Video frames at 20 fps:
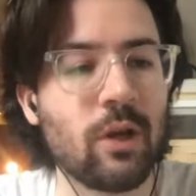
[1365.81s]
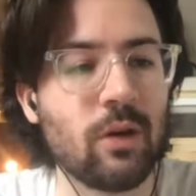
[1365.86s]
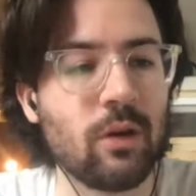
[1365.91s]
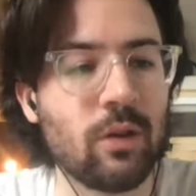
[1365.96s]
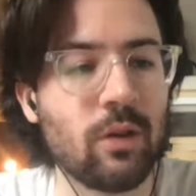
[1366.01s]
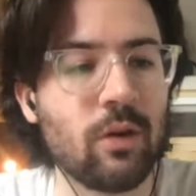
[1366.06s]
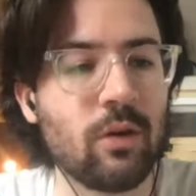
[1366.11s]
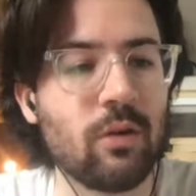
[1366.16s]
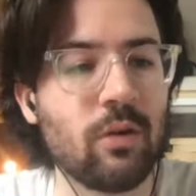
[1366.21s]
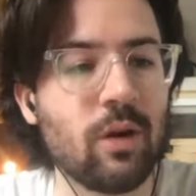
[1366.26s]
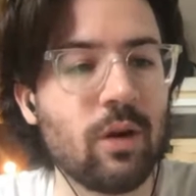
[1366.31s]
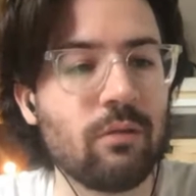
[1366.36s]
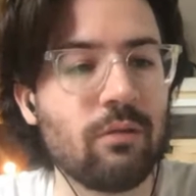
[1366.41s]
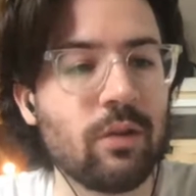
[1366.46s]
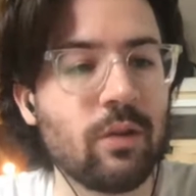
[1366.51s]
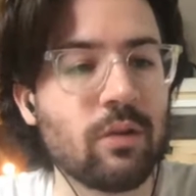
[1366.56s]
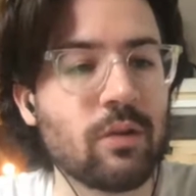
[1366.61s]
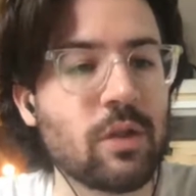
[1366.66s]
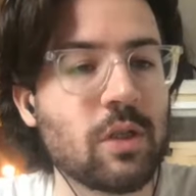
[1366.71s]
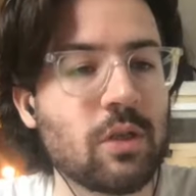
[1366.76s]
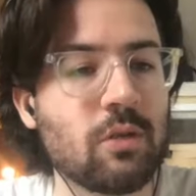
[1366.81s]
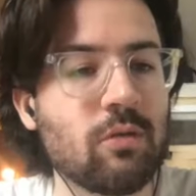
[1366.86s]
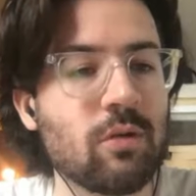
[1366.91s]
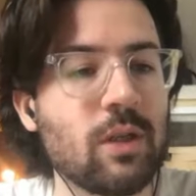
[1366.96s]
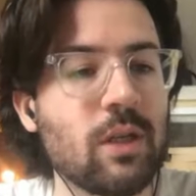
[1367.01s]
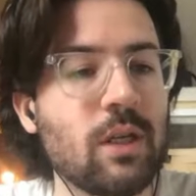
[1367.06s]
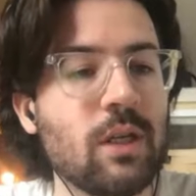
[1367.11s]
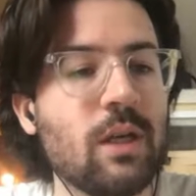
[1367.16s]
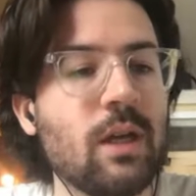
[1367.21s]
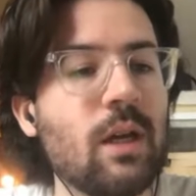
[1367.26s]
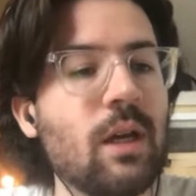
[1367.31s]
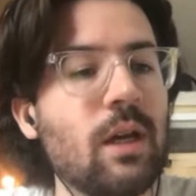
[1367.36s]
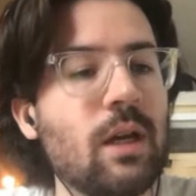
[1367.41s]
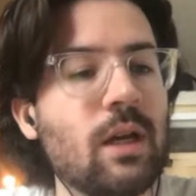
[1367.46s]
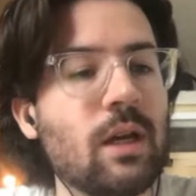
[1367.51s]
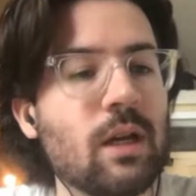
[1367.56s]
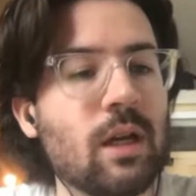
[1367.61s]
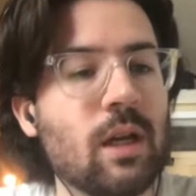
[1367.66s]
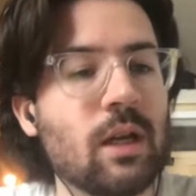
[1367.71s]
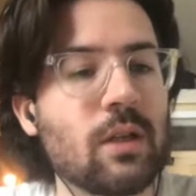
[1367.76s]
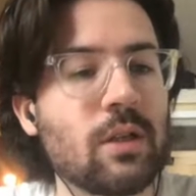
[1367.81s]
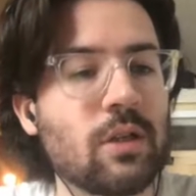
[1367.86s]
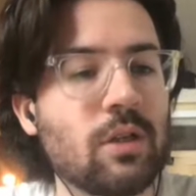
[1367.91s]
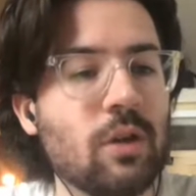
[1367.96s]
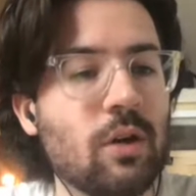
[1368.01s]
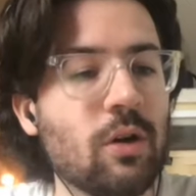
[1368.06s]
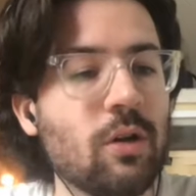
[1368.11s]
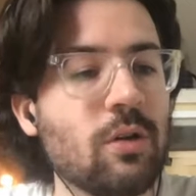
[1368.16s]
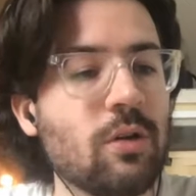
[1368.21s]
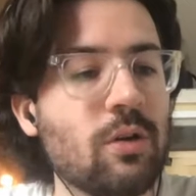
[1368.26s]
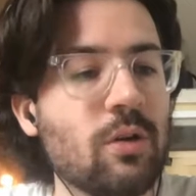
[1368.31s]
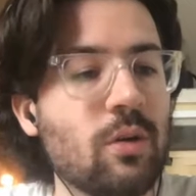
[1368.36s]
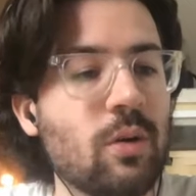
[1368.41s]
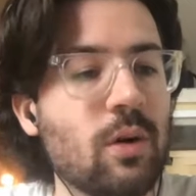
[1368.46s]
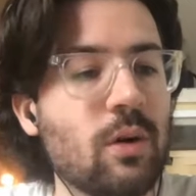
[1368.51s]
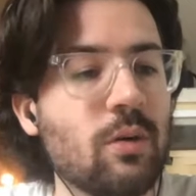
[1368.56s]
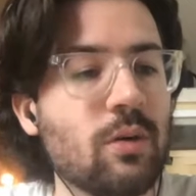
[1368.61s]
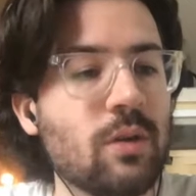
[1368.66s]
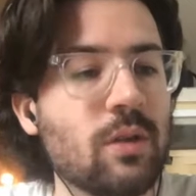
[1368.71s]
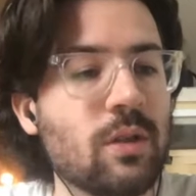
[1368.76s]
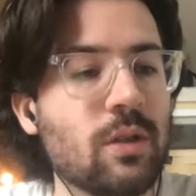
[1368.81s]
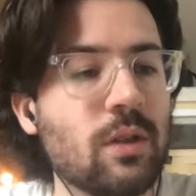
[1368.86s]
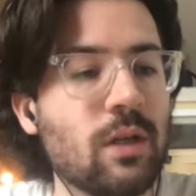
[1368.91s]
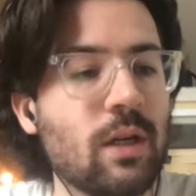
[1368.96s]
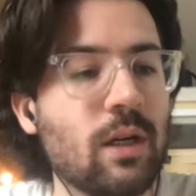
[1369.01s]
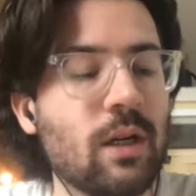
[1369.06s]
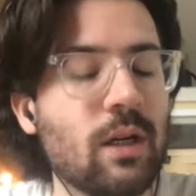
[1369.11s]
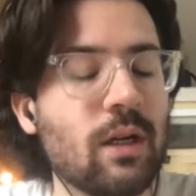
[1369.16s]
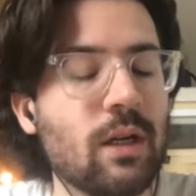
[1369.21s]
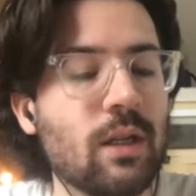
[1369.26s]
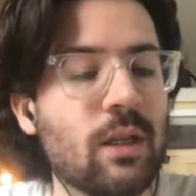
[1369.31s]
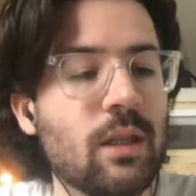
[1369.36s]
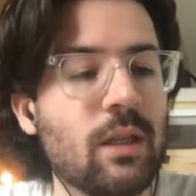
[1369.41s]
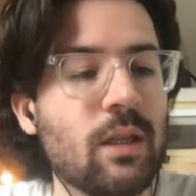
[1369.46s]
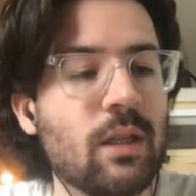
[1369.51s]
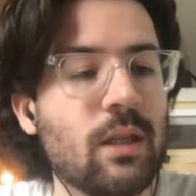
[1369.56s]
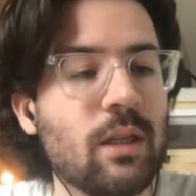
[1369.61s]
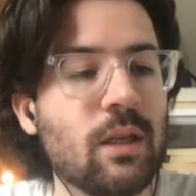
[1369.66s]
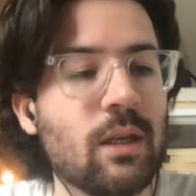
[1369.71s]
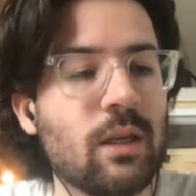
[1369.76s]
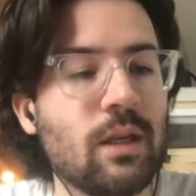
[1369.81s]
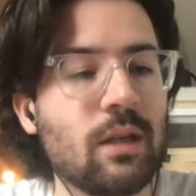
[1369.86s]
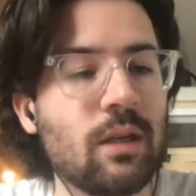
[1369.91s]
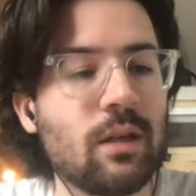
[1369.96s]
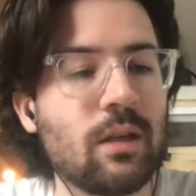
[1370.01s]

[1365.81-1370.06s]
Although of those three kind of star duos, the